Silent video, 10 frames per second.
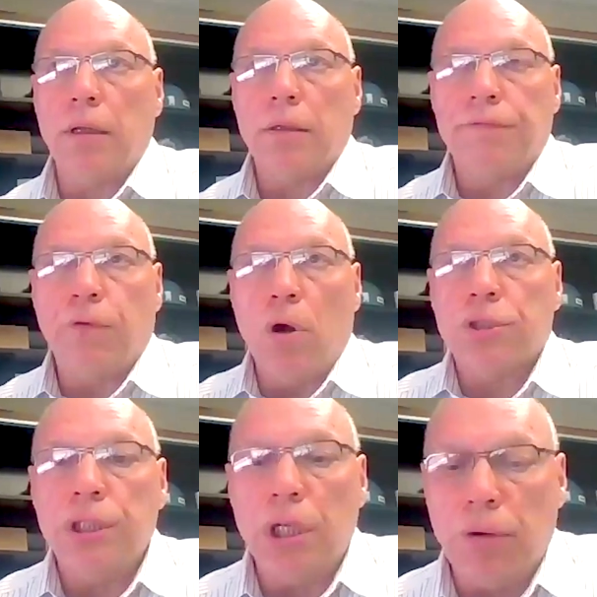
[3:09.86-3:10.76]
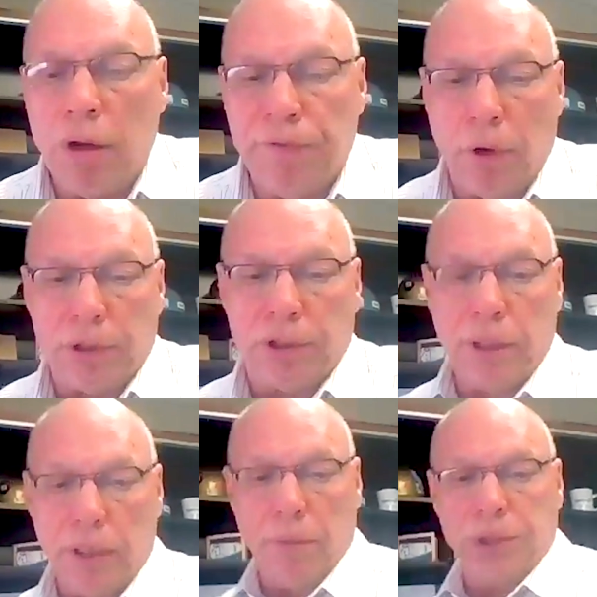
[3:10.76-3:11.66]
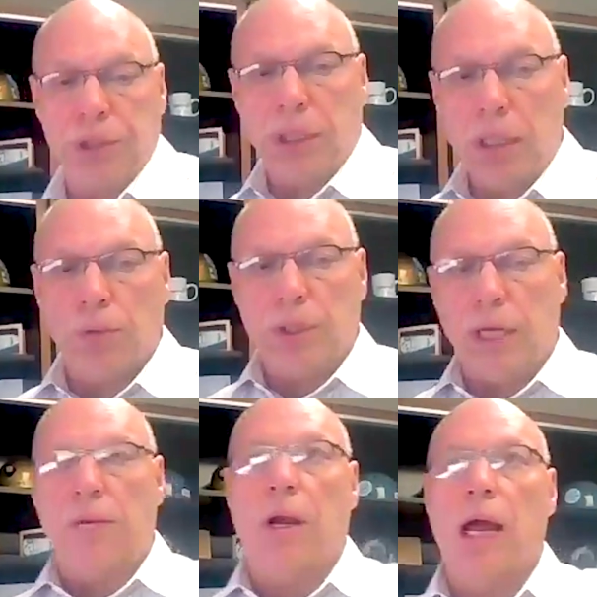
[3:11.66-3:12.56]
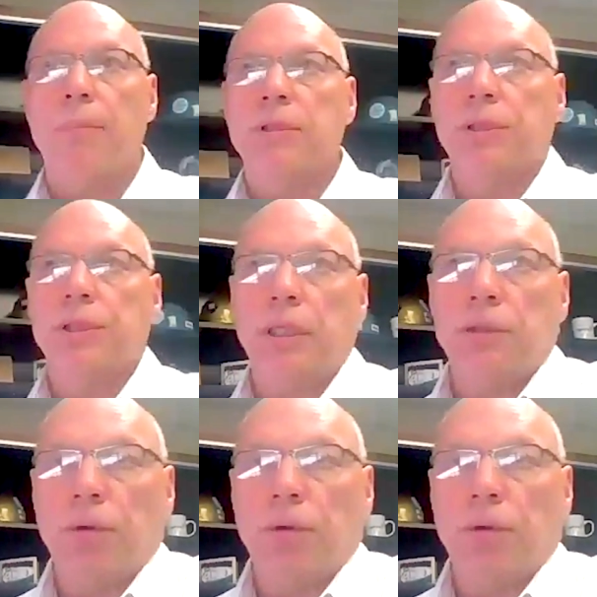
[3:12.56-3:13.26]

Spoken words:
fortunately or unfortunately, the machines were not Robbins machines.